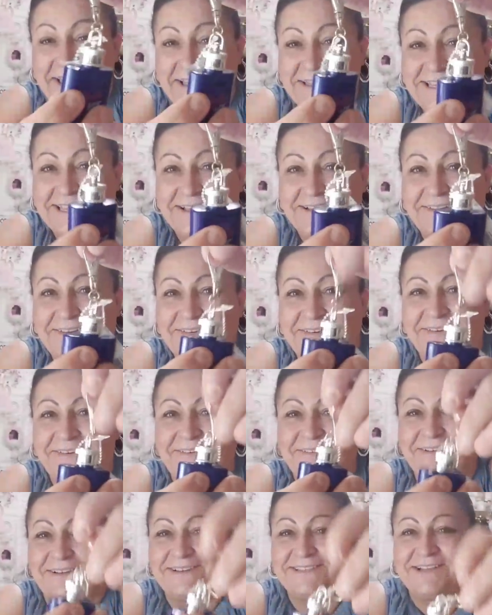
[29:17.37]

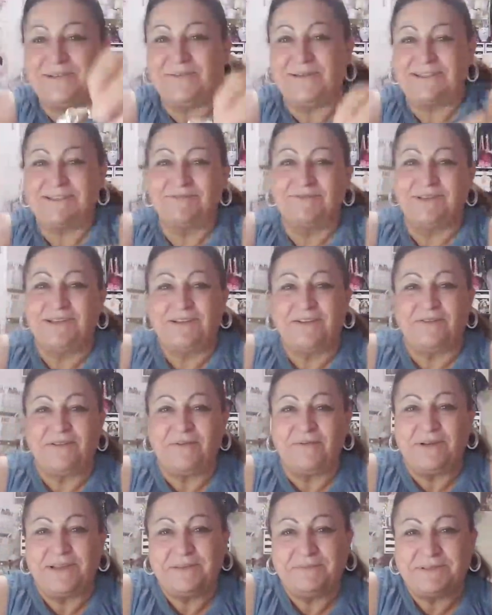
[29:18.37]
So because I was looking
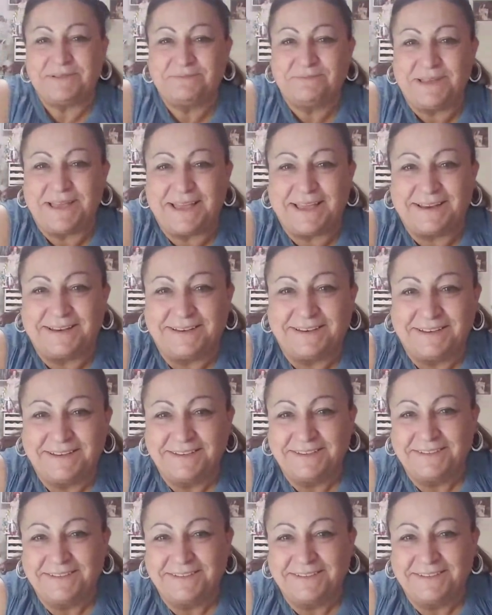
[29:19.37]
around while he was paying.